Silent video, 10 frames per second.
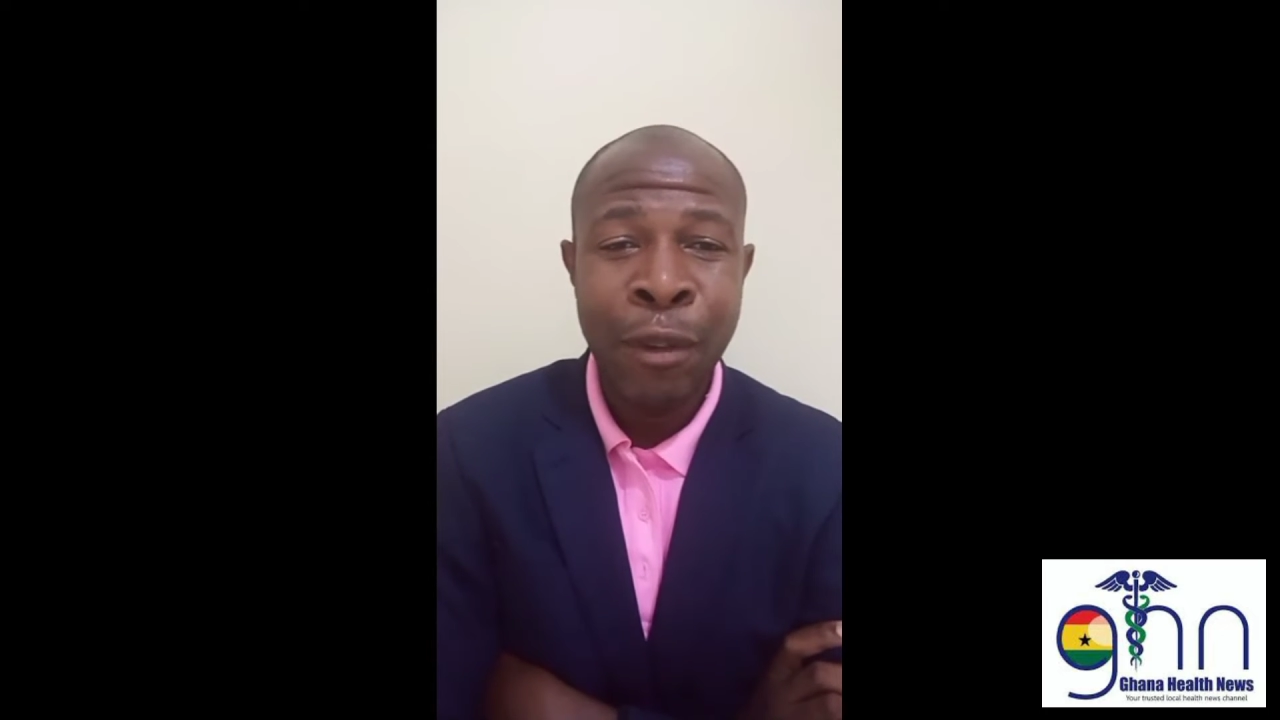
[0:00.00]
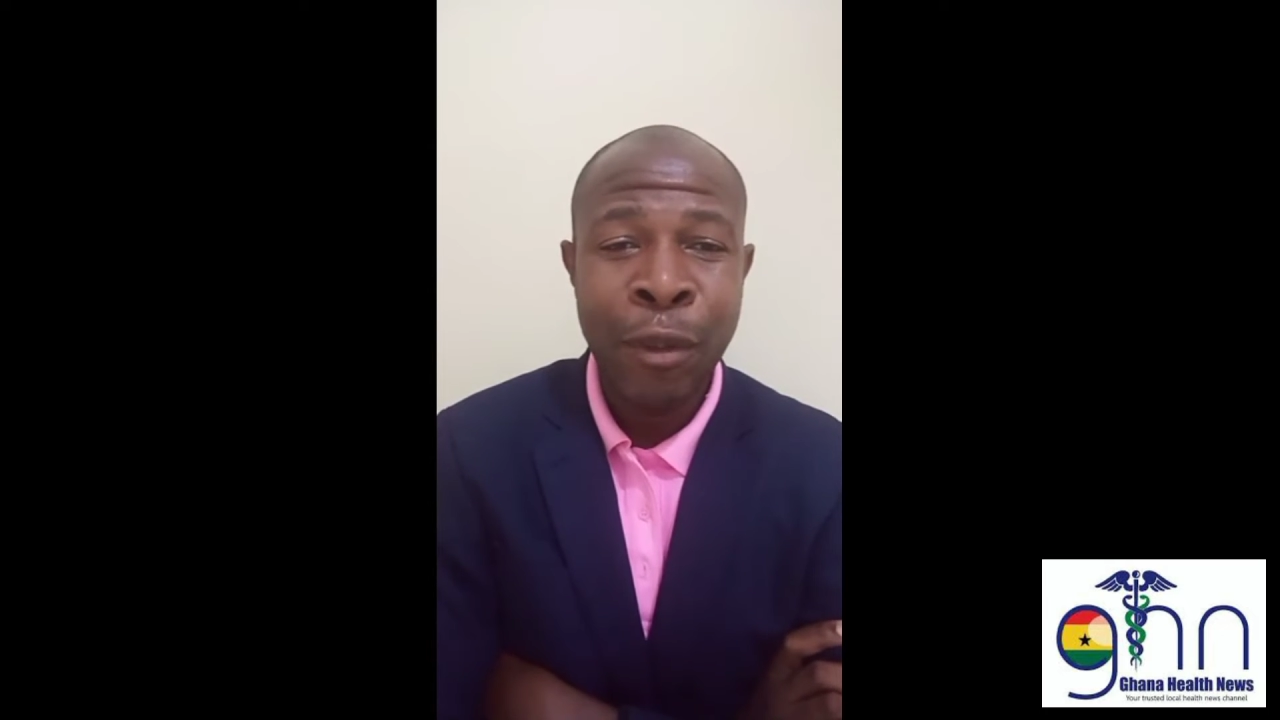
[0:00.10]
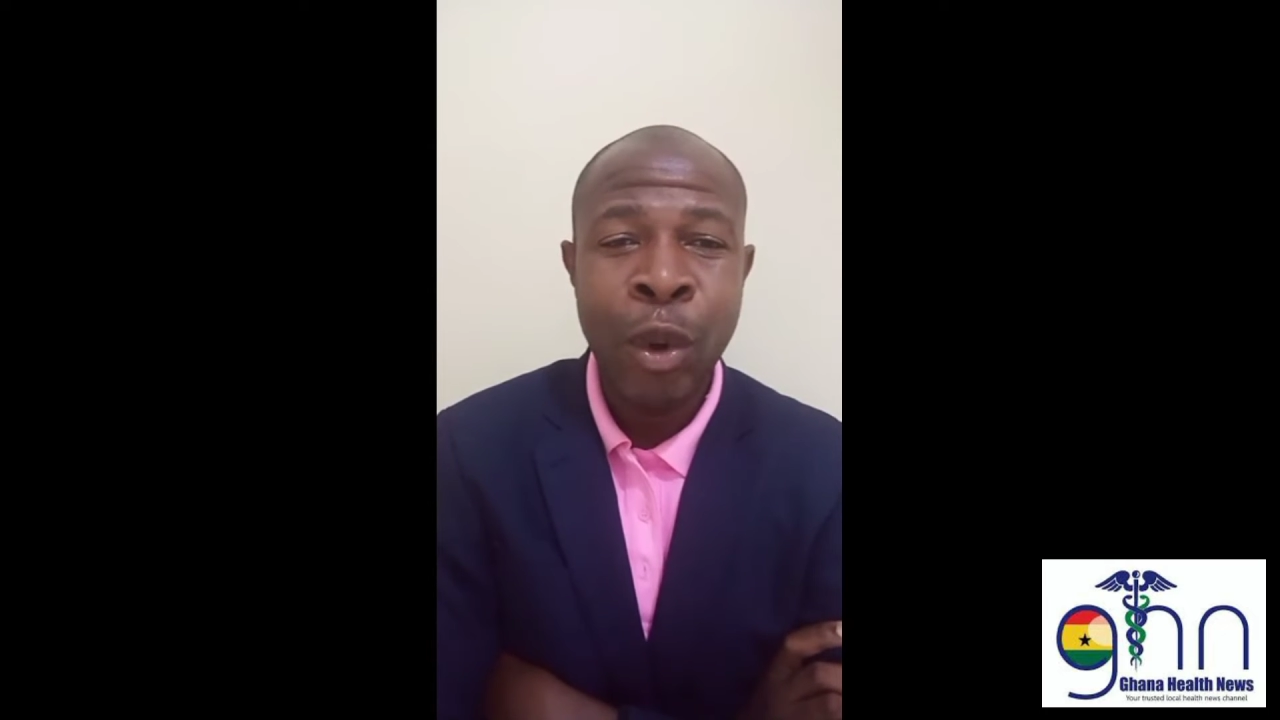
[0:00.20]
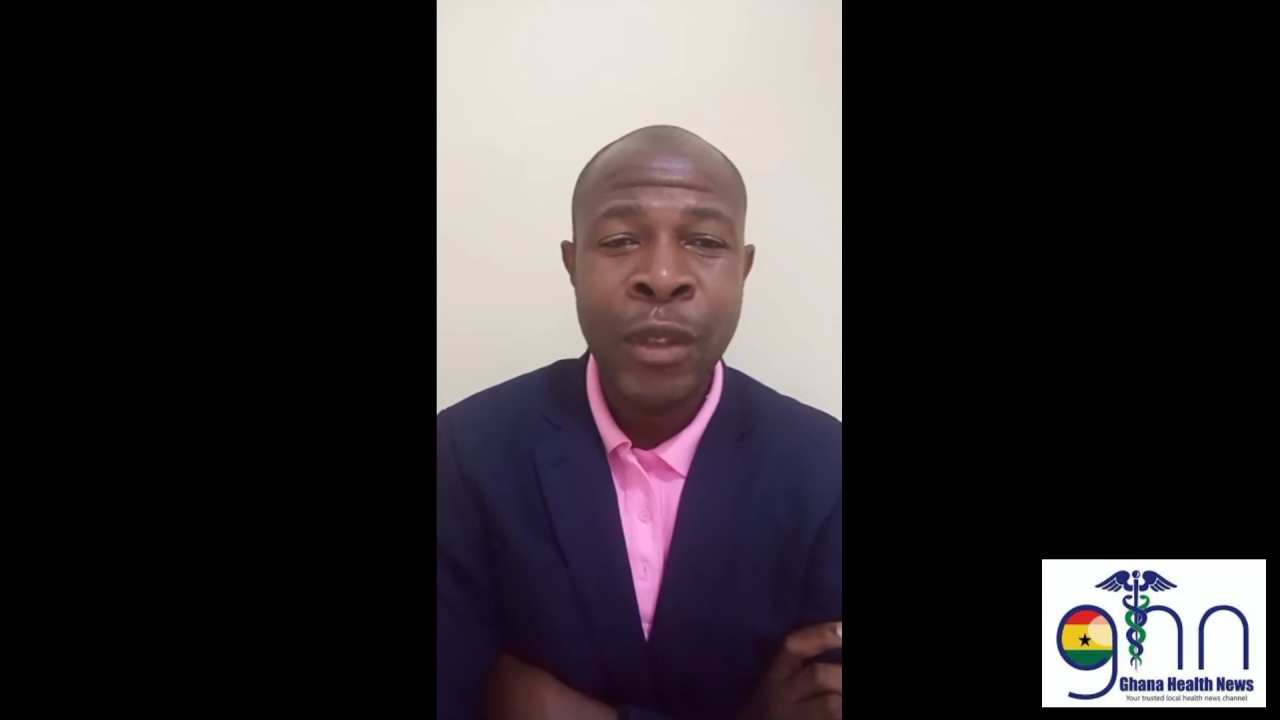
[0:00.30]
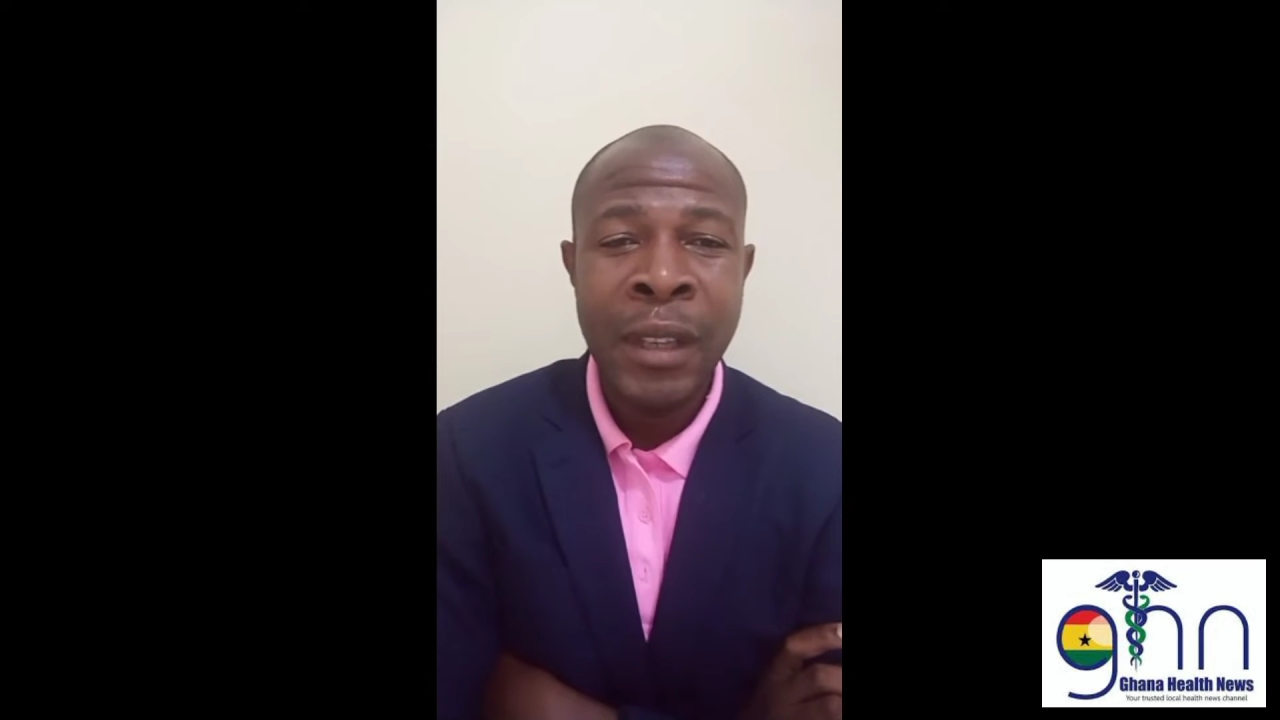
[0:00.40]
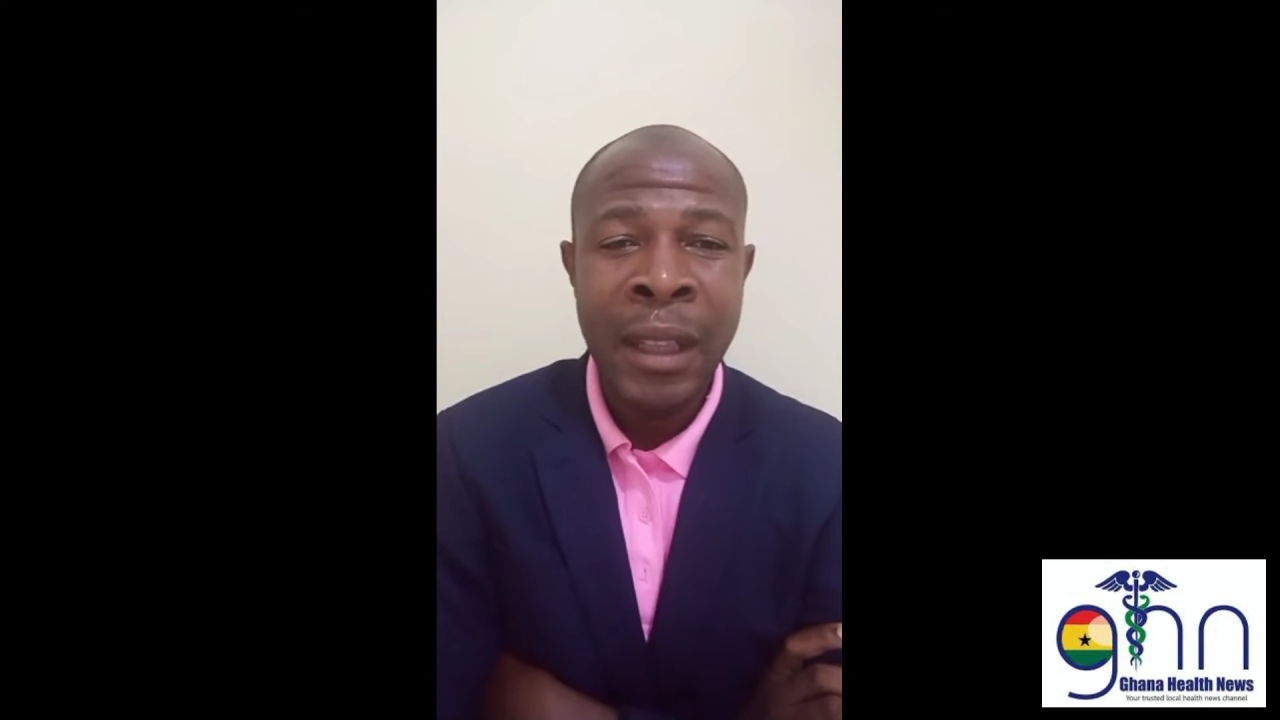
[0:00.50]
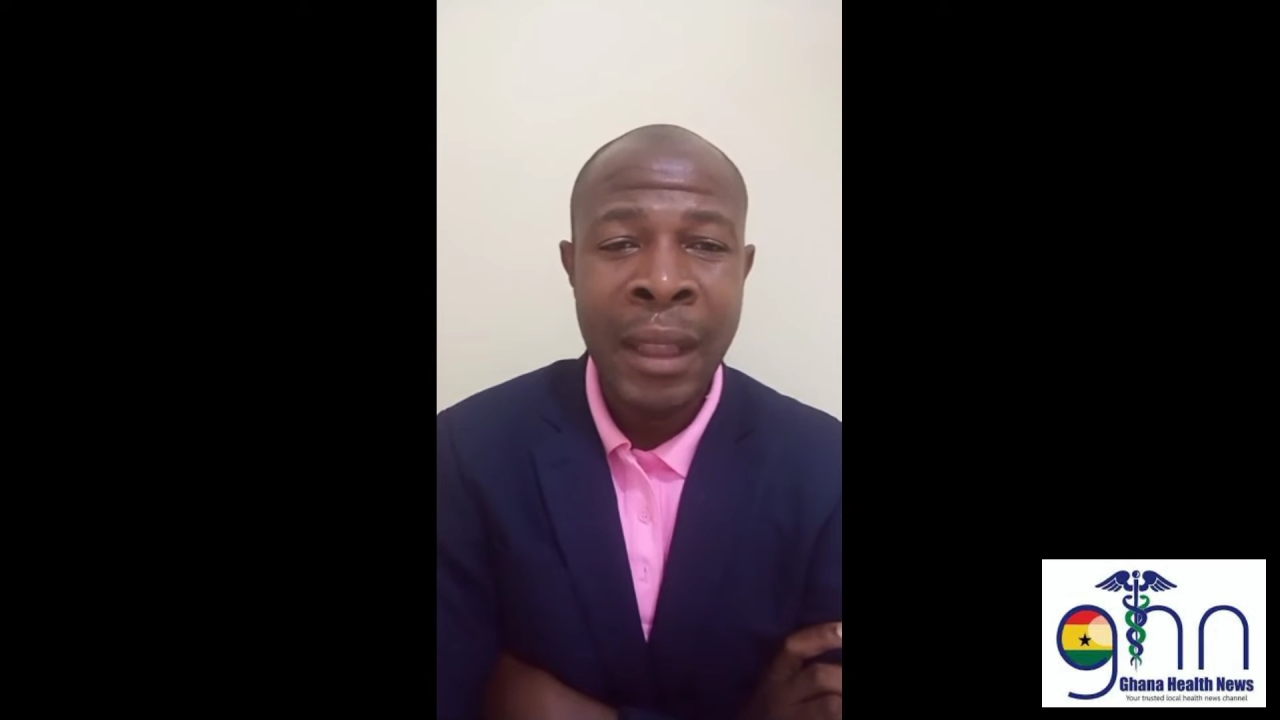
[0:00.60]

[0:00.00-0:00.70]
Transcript: Of course,